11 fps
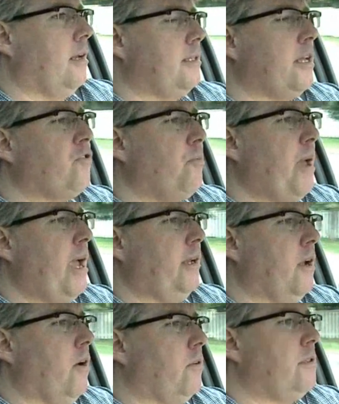central bank
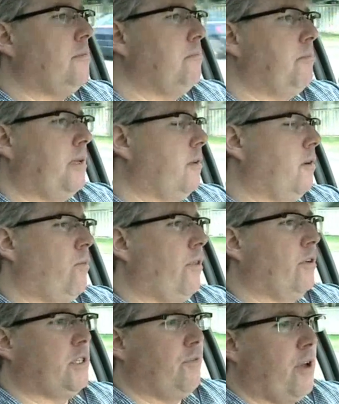notes, whether
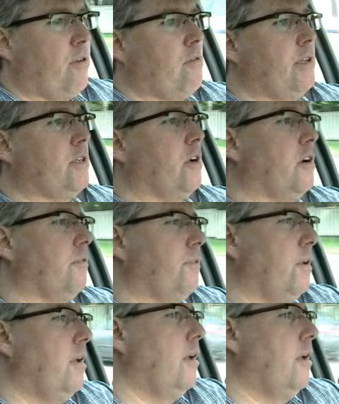it's the Federal Reserve,